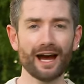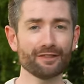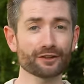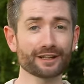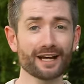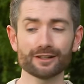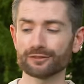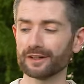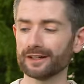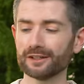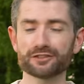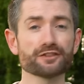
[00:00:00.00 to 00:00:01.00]
and they're
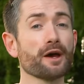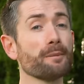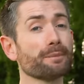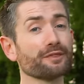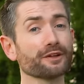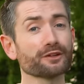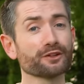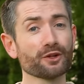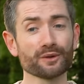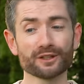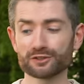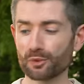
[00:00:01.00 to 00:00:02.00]
galvanized, but they're
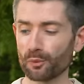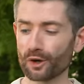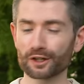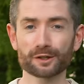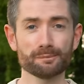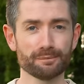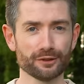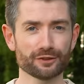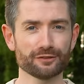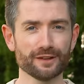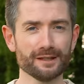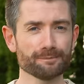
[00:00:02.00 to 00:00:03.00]
going to work
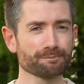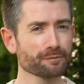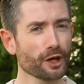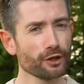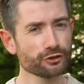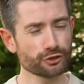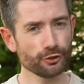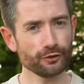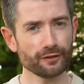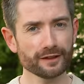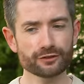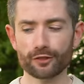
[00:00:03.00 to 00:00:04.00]
beautifully. Two
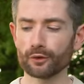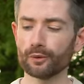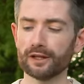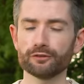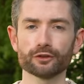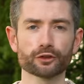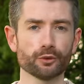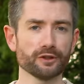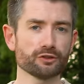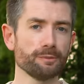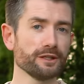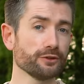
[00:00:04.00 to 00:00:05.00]
things though, if you're going
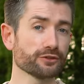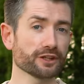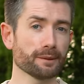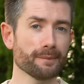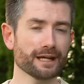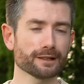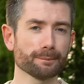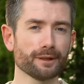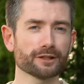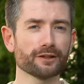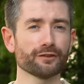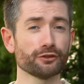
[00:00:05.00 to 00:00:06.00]
to be using a metal
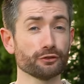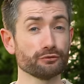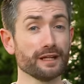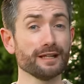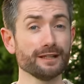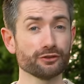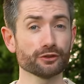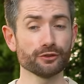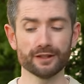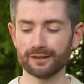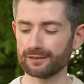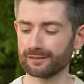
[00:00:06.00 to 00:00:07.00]
bucket that you really do
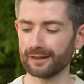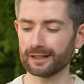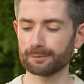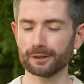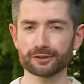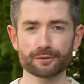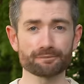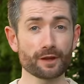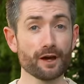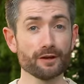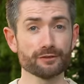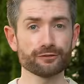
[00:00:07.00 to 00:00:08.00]
need to think about.
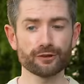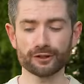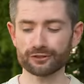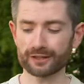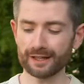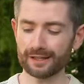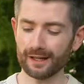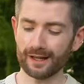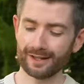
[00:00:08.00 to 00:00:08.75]
Firstly,